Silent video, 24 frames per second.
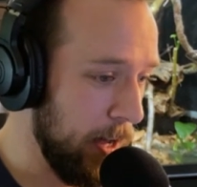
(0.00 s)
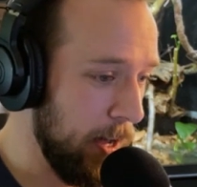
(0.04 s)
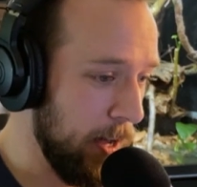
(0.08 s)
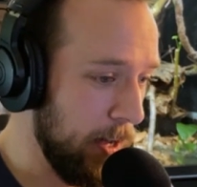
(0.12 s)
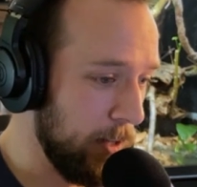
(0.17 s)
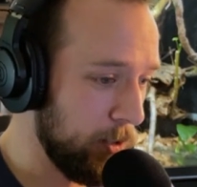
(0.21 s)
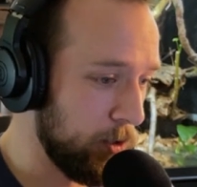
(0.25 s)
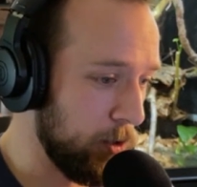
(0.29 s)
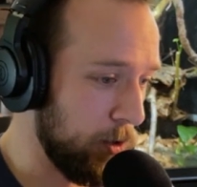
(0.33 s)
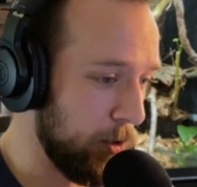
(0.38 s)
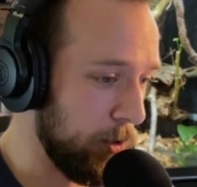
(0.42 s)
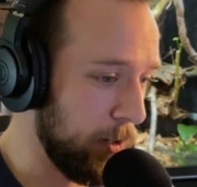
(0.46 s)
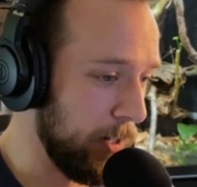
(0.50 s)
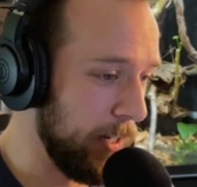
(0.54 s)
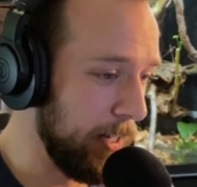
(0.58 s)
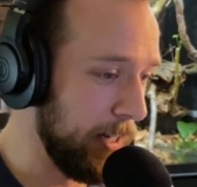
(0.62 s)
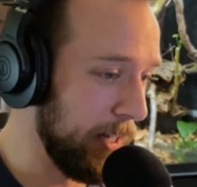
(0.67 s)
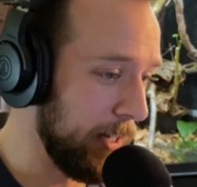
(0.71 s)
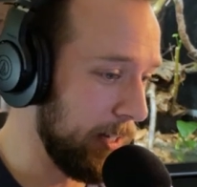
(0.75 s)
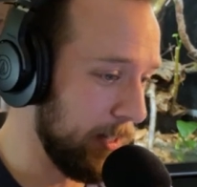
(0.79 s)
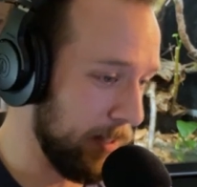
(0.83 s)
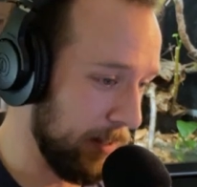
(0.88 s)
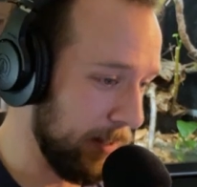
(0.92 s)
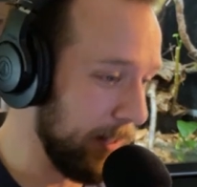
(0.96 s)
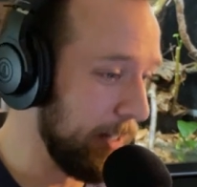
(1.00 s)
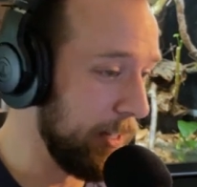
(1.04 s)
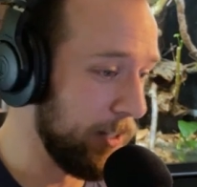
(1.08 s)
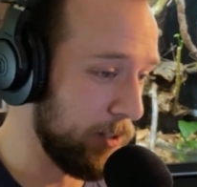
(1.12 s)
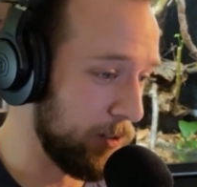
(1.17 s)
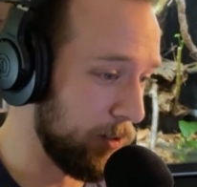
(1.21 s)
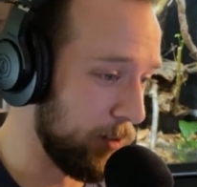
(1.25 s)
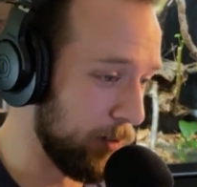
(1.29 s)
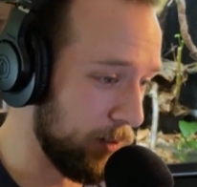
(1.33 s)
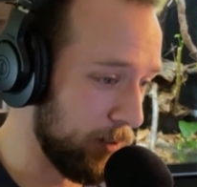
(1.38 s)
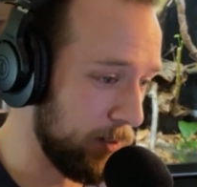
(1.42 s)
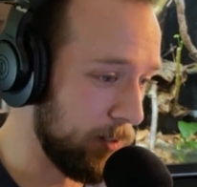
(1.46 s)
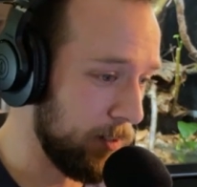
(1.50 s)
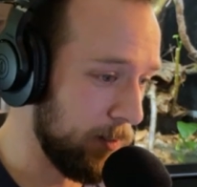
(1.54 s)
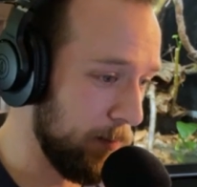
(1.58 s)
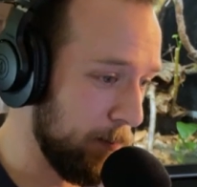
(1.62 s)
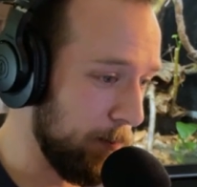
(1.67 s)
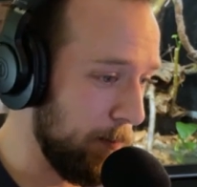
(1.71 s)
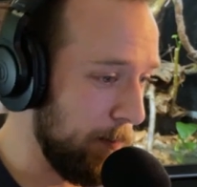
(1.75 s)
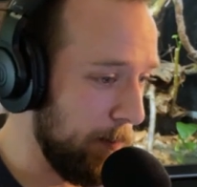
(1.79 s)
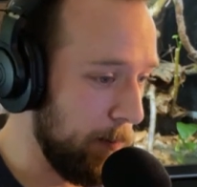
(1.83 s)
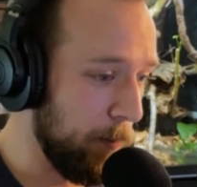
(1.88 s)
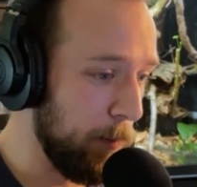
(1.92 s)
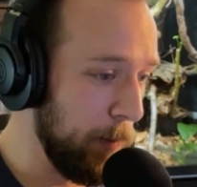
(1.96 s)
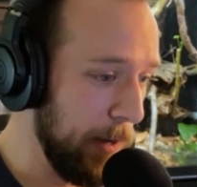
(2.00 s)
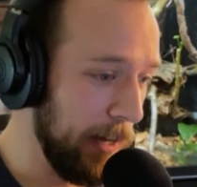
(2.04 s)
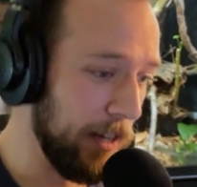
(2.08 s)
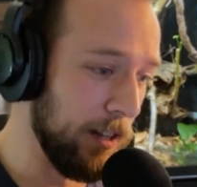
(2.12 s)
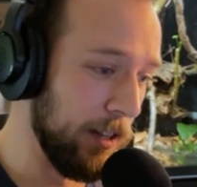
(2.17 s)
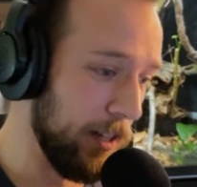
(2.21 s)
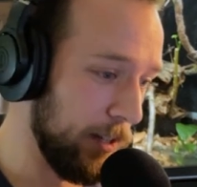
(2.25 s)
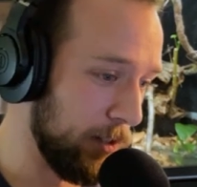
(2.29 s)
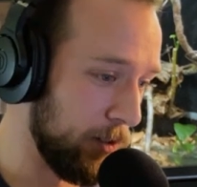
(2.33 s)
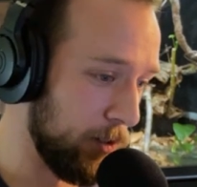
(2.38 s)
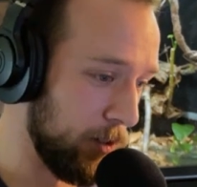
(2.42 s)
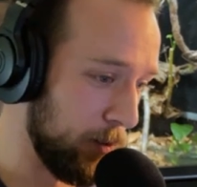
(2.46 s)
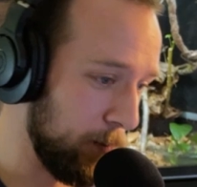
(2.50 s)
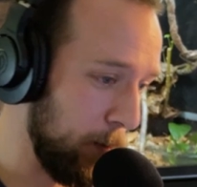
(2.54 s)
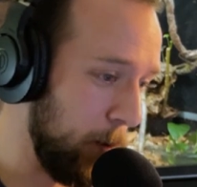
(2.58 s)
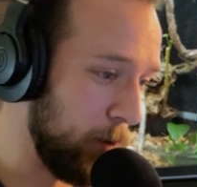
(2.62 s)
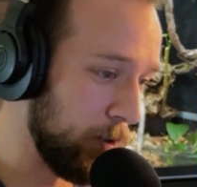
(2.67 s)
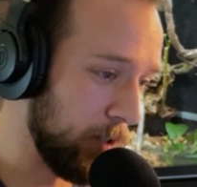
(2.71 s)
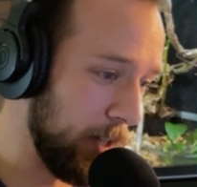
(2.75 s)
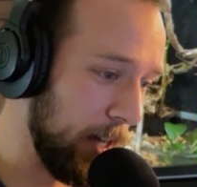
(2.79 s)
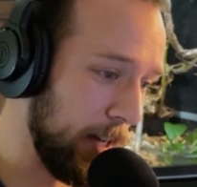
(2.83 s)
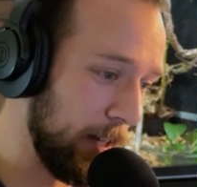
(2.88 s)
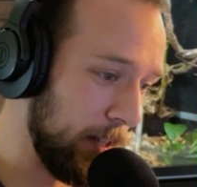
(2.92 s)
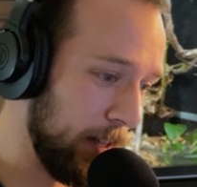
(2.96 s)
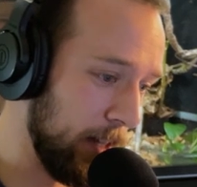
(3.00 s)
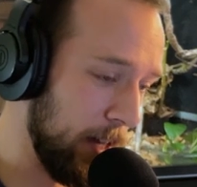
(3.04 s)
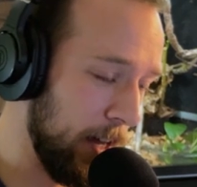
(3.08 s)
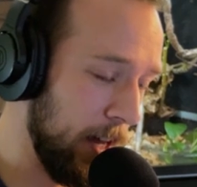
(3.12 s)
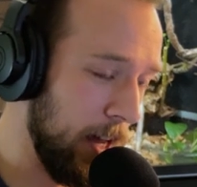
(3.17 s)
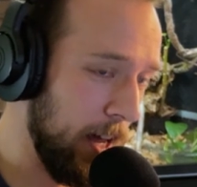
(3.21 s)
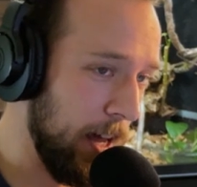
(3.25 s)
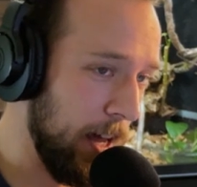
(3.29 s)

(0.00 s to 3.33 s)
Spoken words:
Mm-hmm. So they're eating lizards, big lizards, most likely.